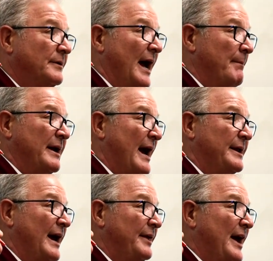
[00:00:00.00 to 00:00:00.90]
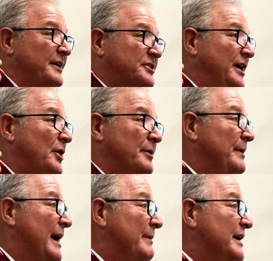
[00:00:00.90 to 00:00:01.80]
That, I mean, that still to
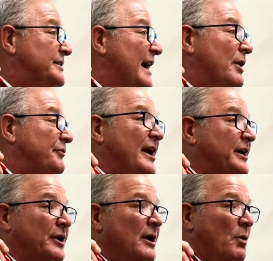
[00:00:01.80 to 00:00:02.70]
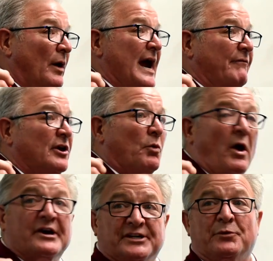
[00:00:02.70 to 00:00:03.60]
me means they don't think you're, whatever it
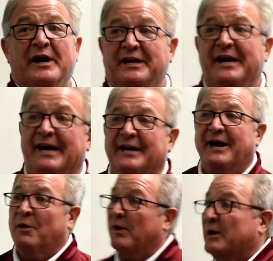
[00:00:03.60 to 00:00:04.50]
was that we did and